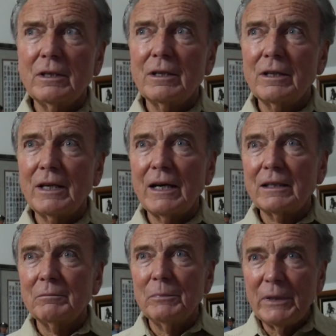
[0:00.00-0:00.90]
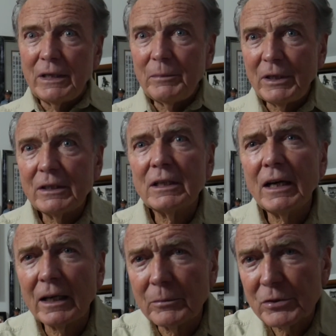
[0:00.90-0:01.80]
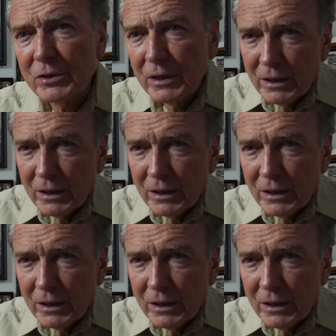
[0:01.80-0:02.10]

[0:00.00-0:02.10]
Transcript: that many, many times